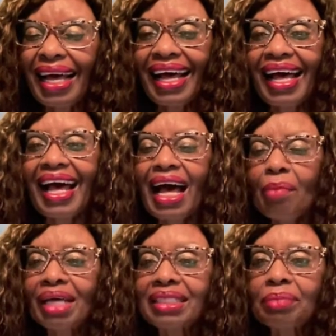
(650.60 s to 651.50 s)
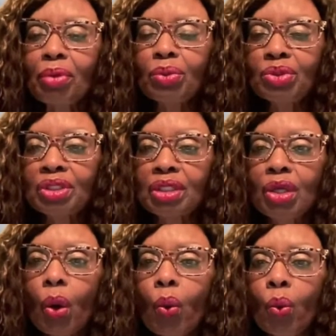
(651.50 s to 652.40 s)
How am I supposed to
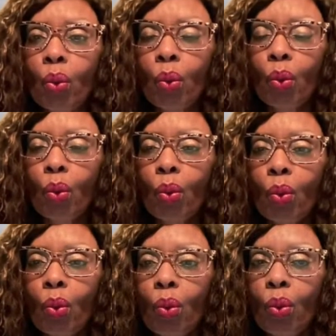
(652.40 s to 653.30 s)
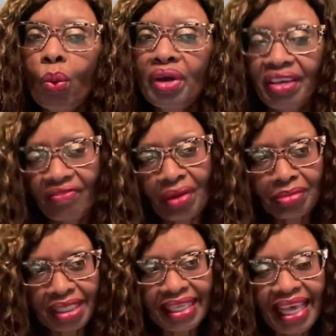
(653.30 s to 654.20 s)
know if I'm
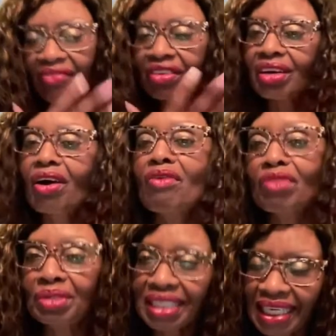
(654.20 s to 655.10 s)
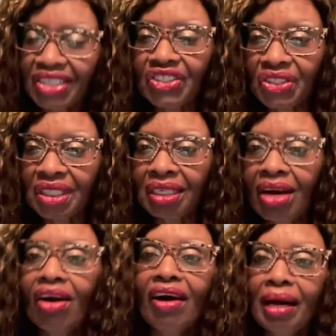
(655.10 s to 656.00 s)
just having a conversation
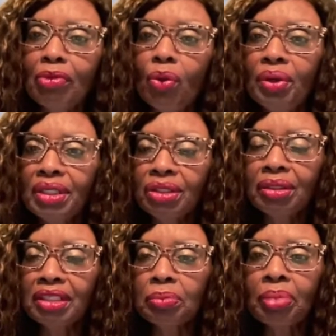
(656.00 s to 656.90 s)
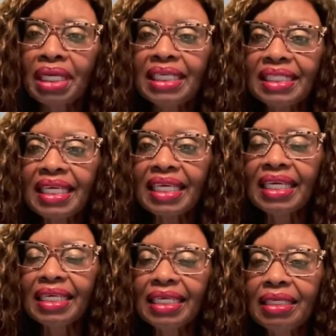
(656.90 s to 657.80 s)
or I'm going into this place that
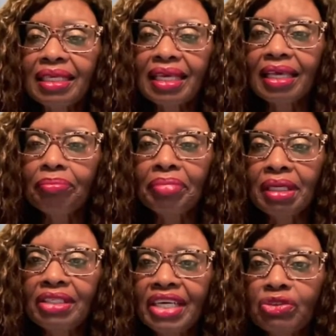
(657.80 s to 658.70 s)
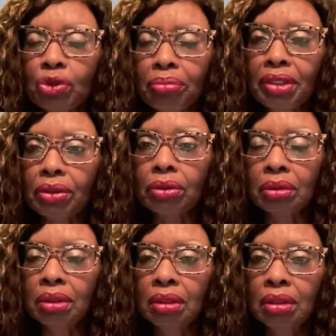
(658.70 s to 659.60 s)
can be detrimental,
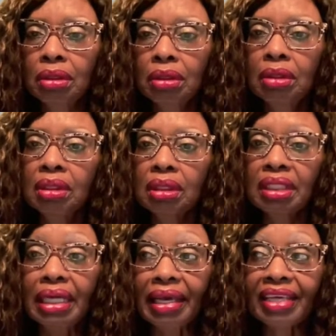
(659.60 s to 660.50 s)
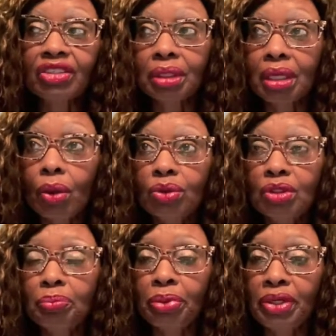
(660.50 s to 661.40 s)
could actually cause
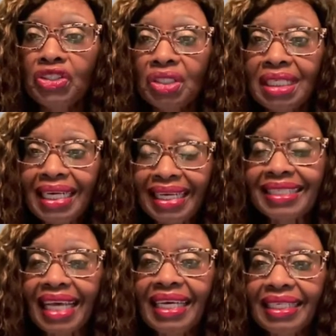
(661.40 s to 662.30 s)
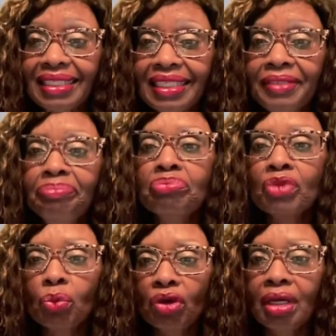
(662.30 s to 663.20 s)
depression and anxiety?
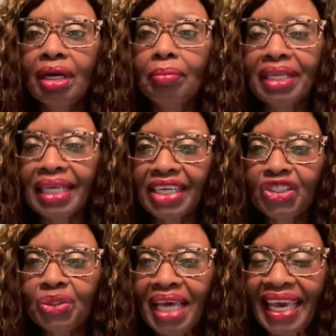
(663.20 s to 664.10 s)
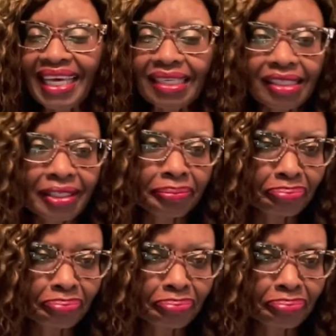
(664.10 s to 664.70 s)
Well, I'm glad you asked.